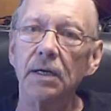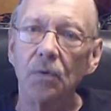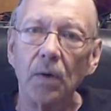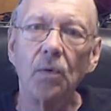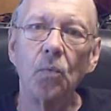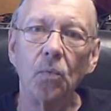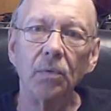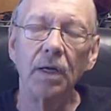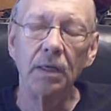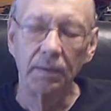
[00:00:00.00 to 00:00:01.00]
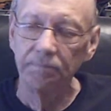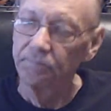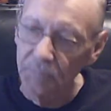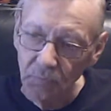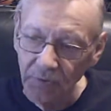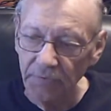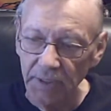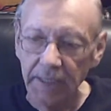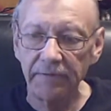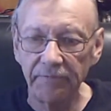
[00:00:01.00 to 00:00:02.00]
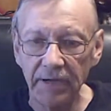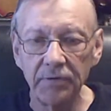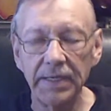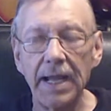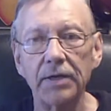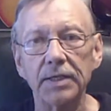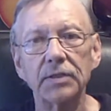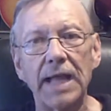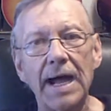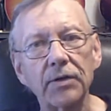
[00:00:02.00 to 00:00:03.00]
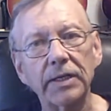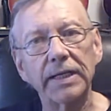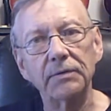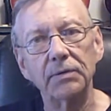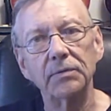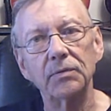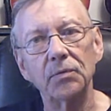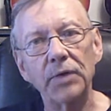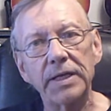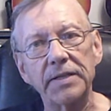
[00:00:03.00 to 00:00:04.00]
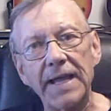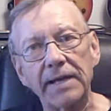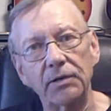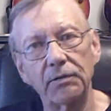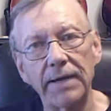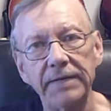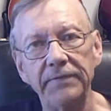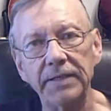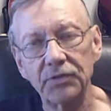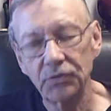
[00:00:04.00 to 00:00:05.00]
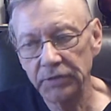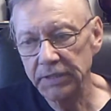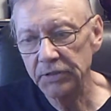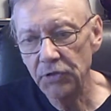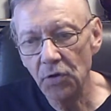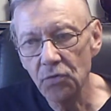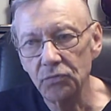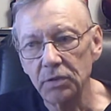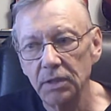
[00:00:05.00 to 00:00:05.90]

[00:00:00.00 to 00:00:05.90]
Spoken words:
Well, one thing I found out is how to get rid of that craving so you don't